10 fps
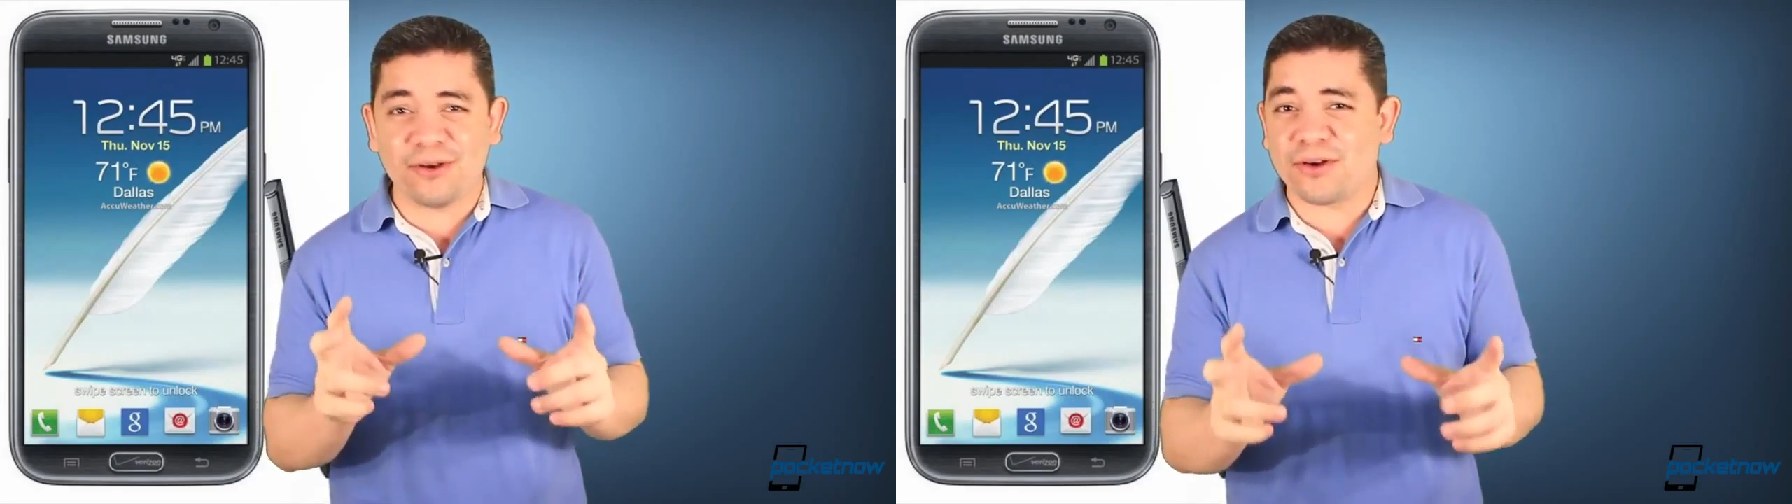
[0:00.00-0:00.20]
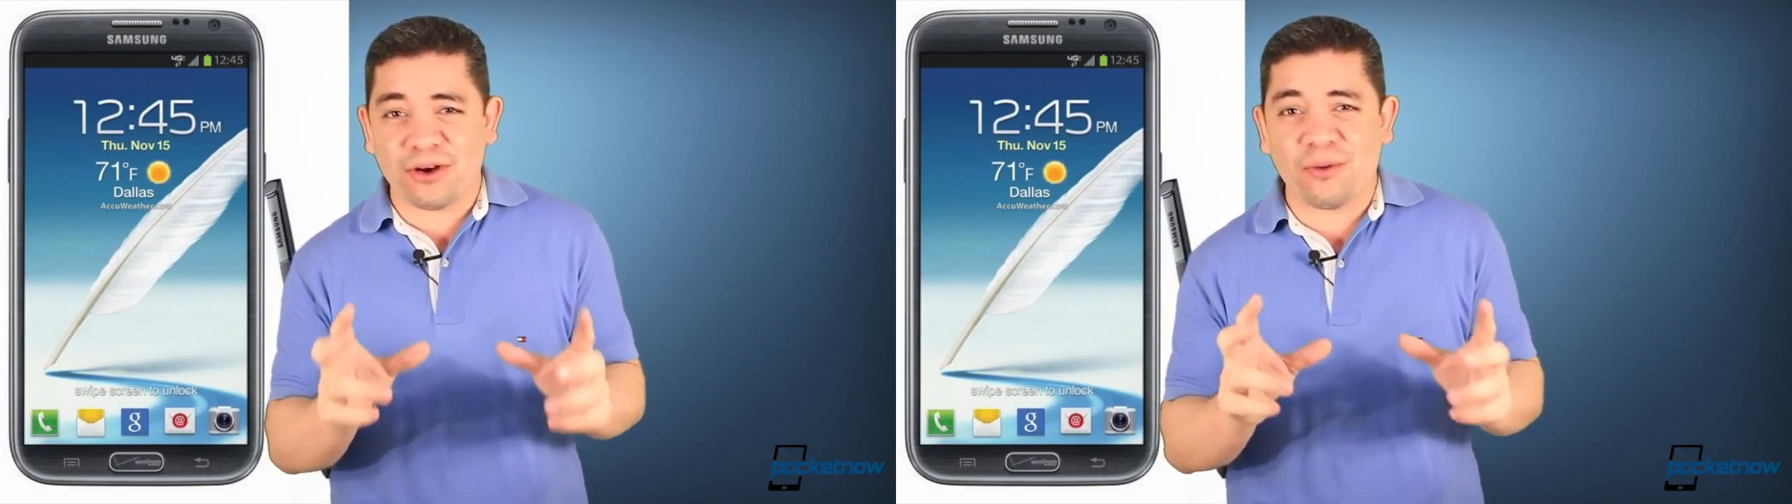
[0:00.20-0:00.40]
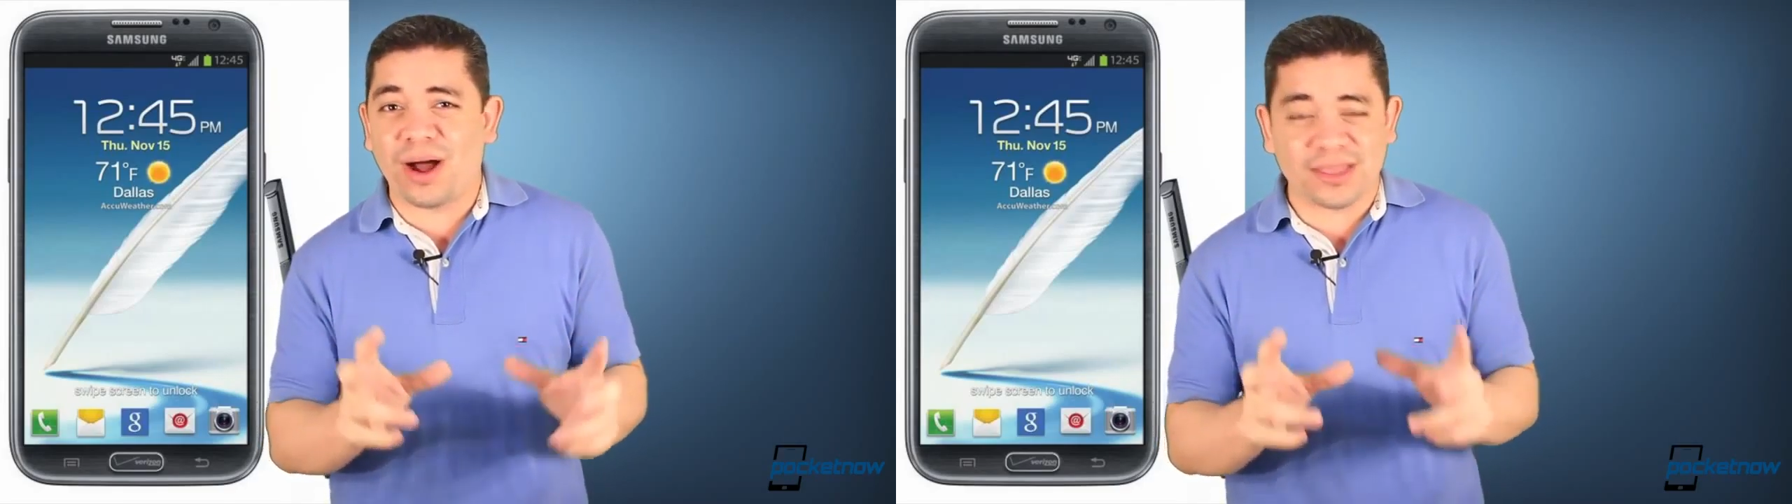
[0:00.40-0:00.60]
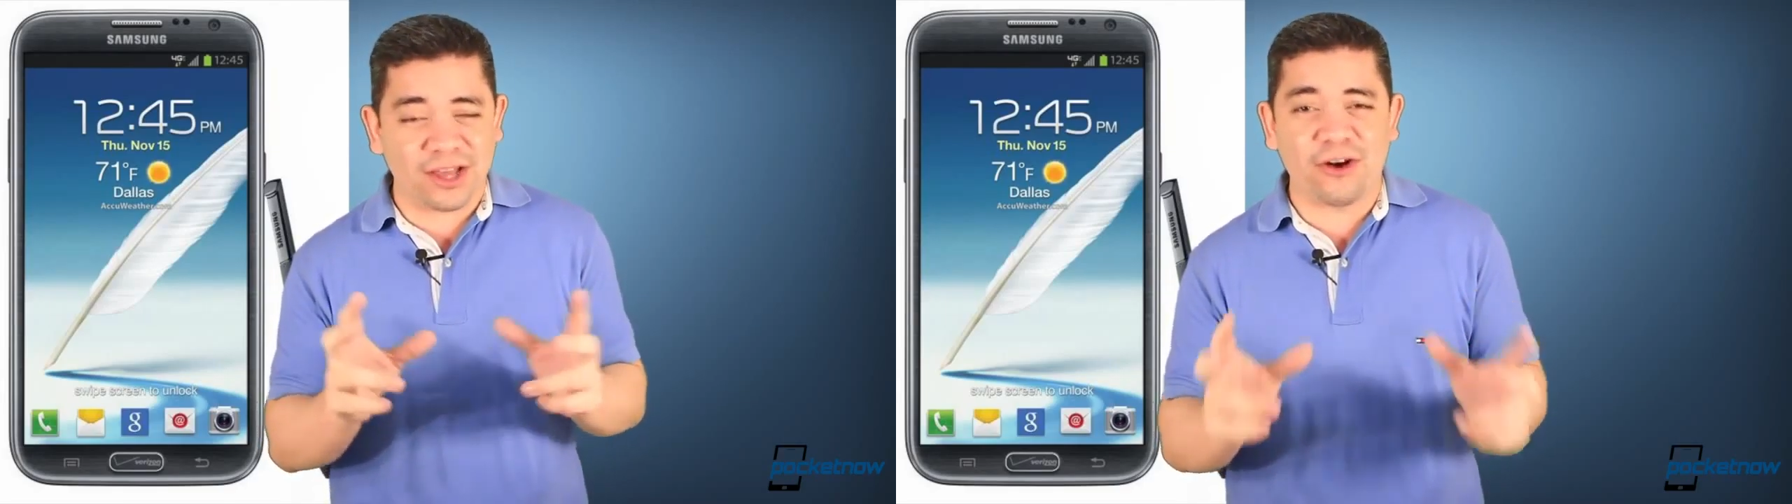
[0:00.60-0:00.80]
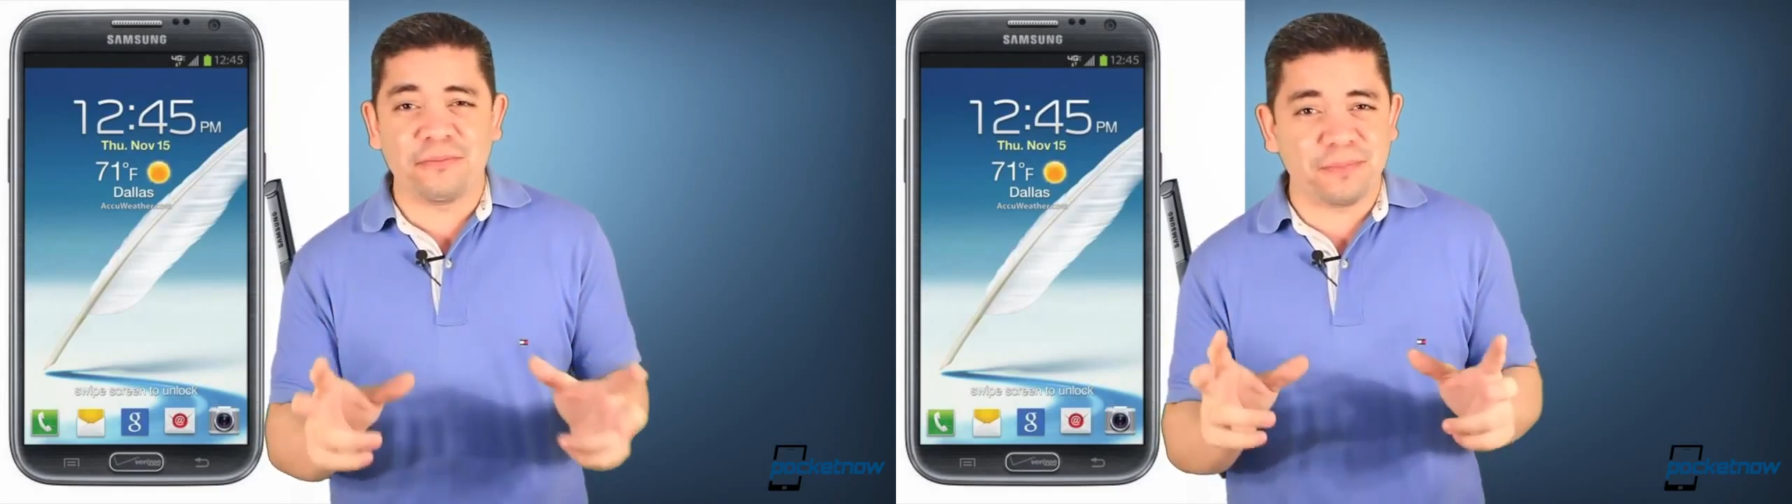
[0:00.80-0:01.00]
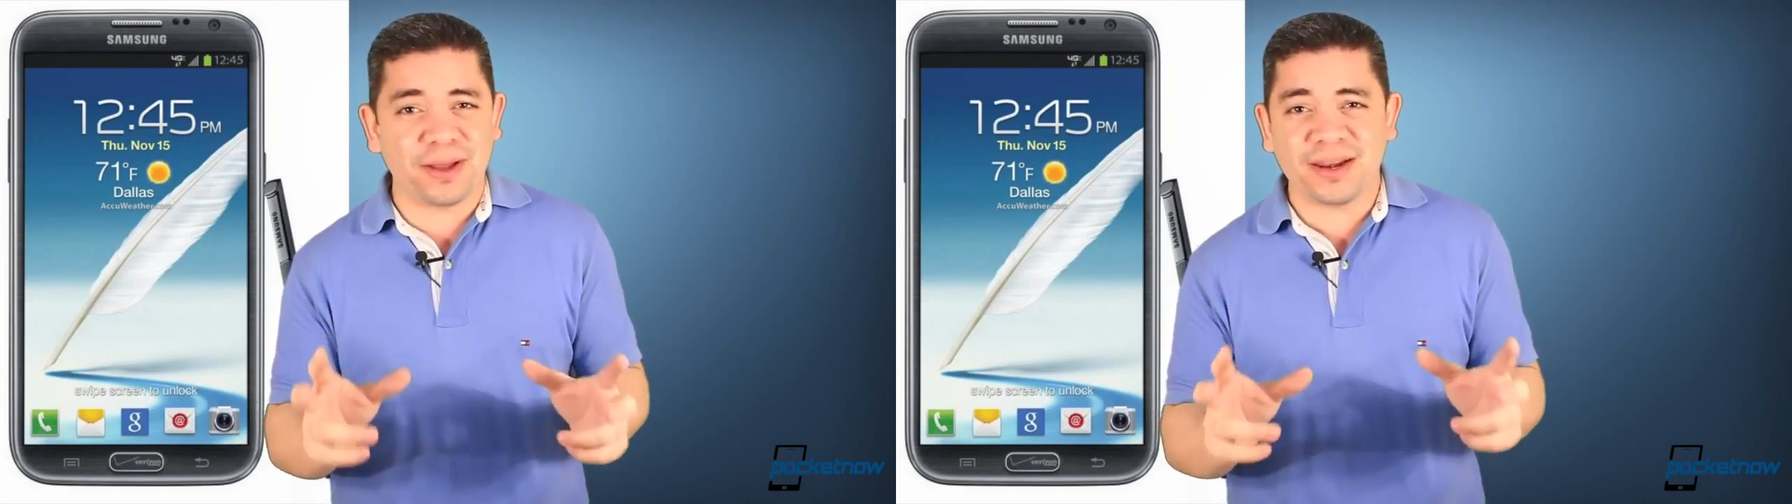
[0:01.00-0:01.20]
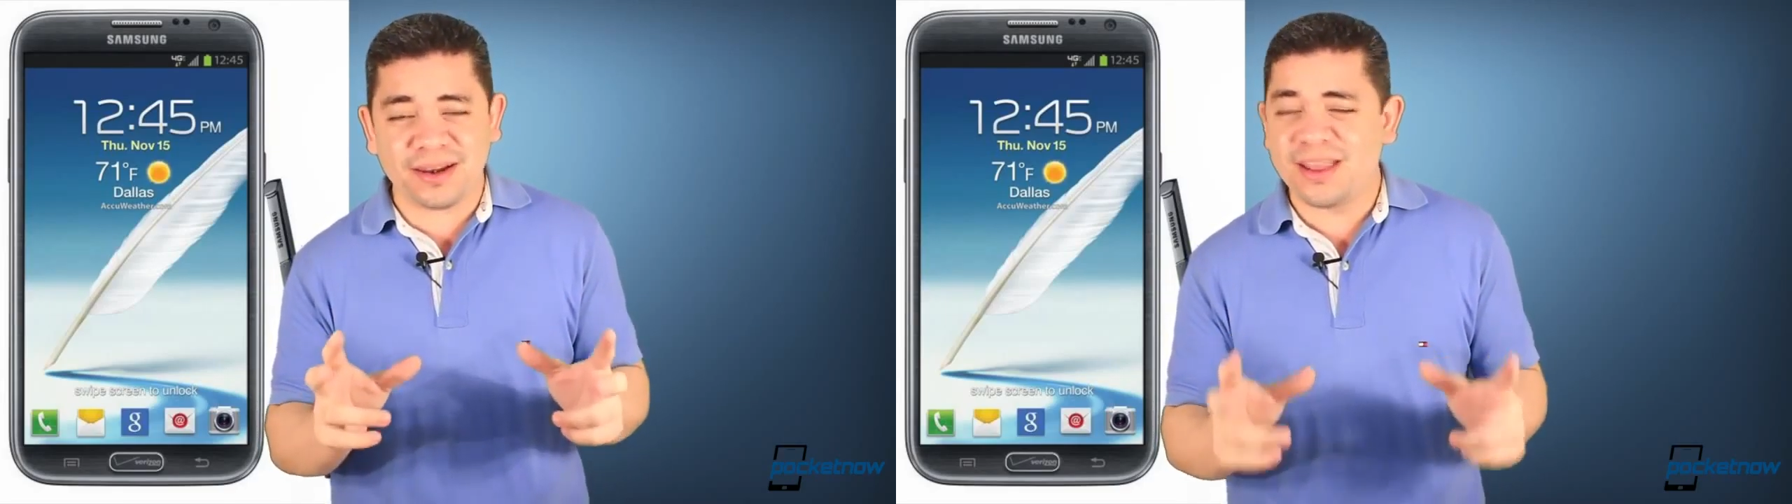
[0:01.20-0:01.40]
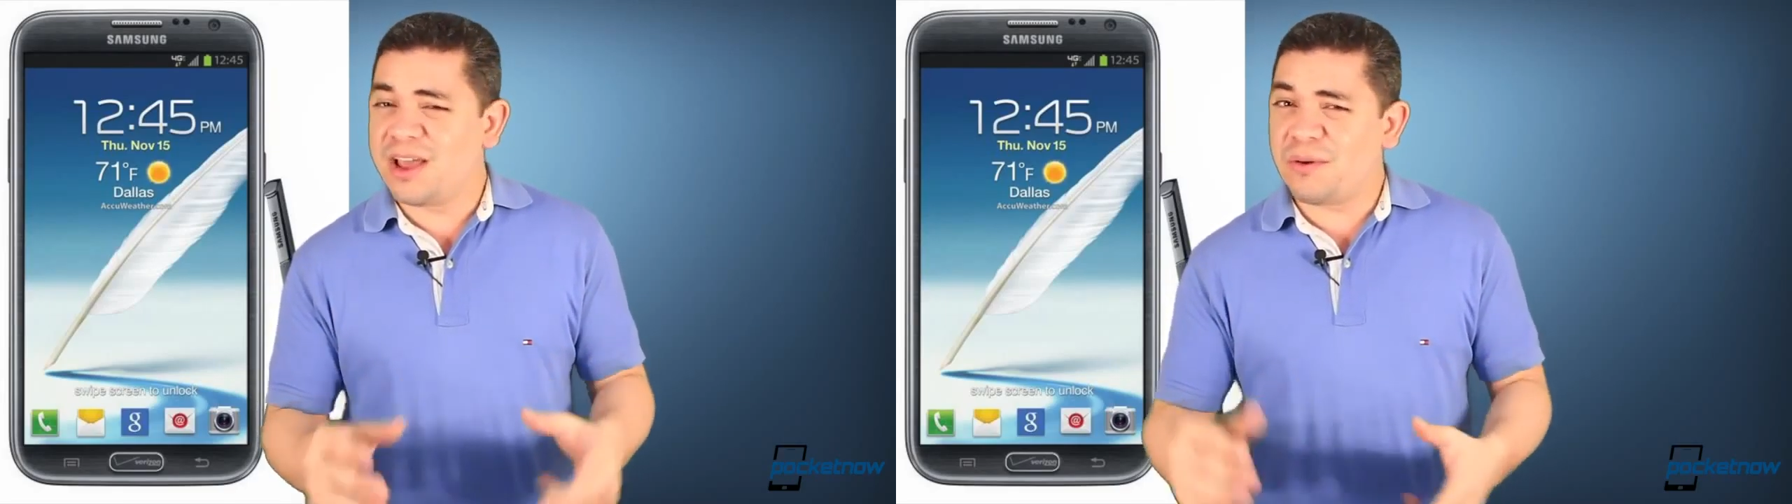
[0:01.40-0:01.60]
logo on the home
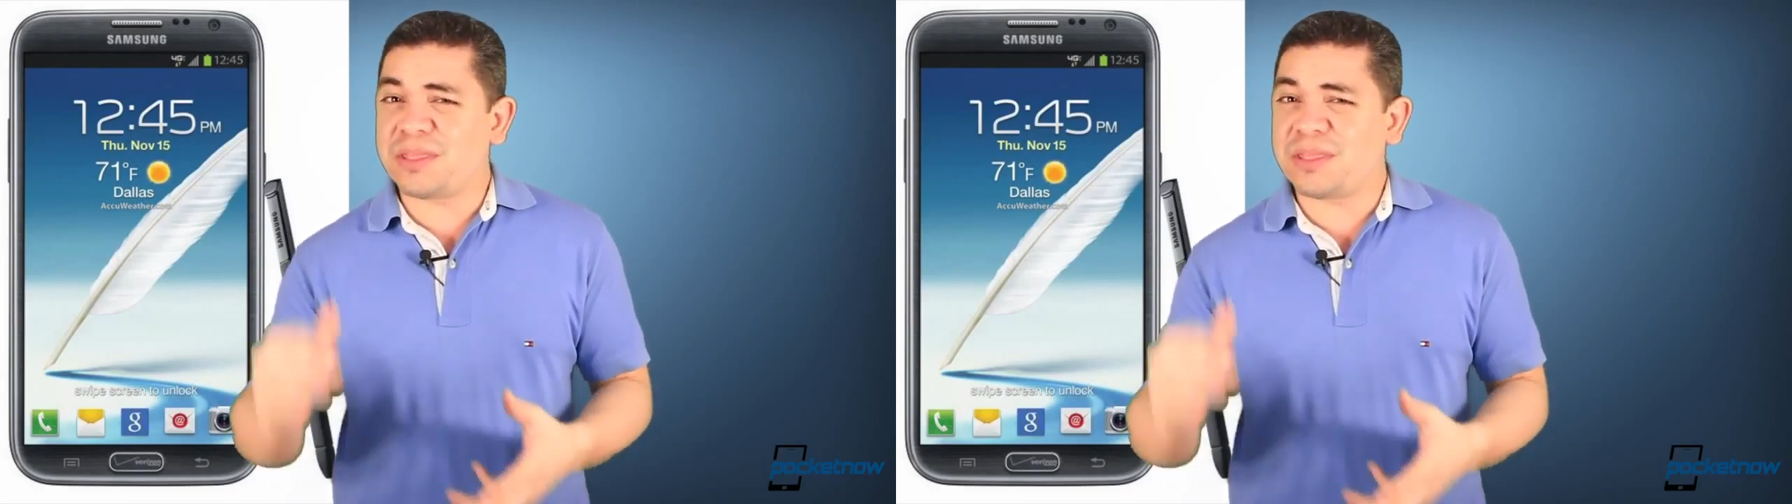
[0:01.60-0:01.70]
button